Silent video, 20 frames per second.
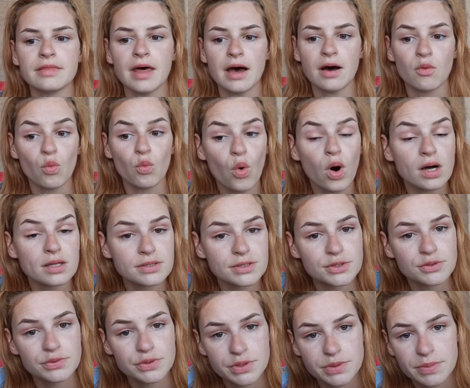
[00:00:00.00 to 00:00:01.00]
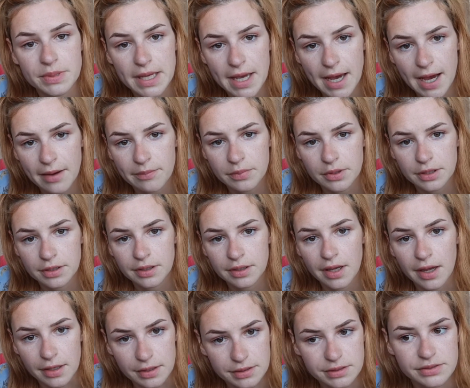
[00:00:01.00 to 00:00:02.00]
that wants you to be
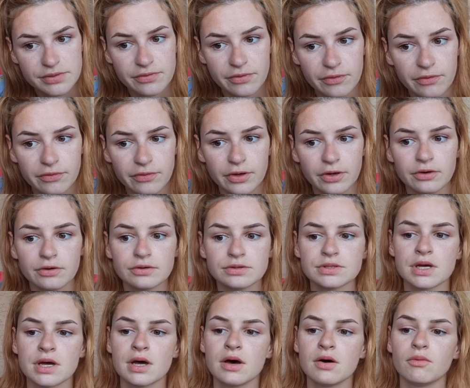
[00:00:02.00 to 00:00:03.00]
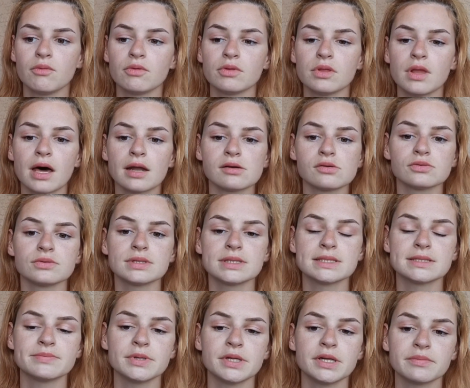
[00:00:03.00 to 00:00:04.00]
happy and fulfilled will not only
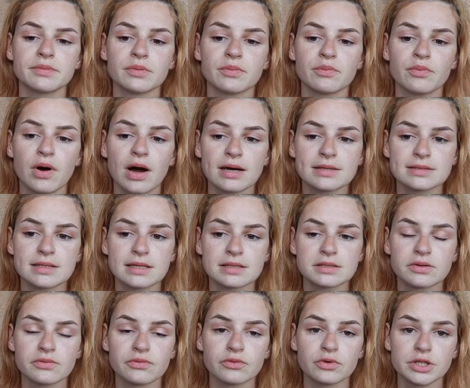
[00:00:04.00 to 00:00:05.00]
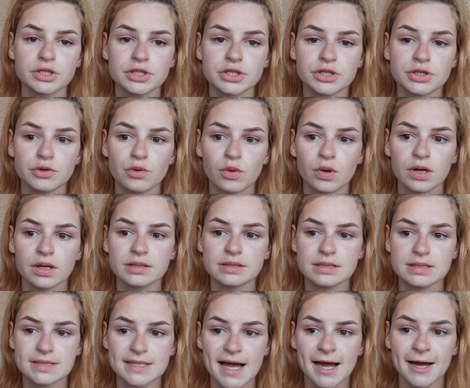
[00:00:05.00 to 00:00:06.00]
speed up the process of reaching your
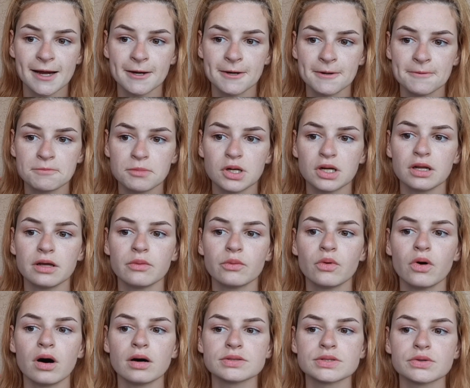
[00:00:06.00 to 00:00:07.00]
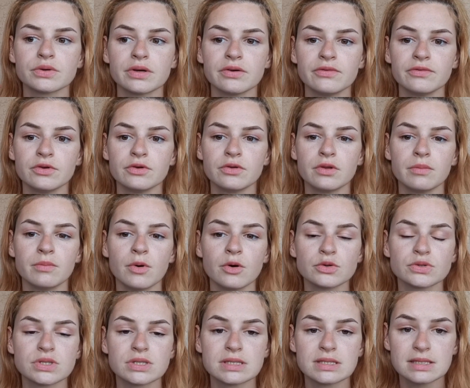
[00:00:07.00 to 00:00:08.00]
desire, but it will also give you the
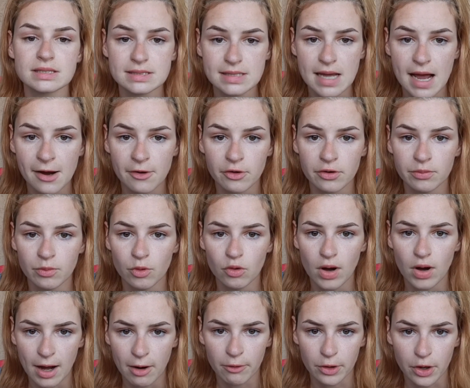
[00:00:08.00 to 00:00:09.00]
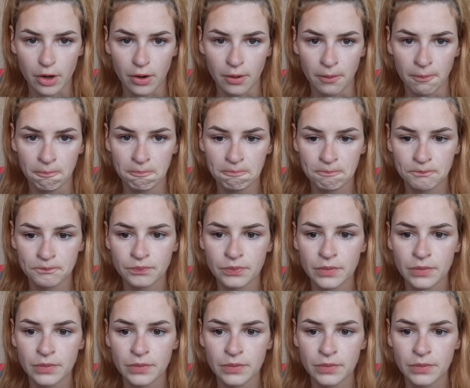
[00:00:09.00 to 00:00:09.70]
most desirable outcome.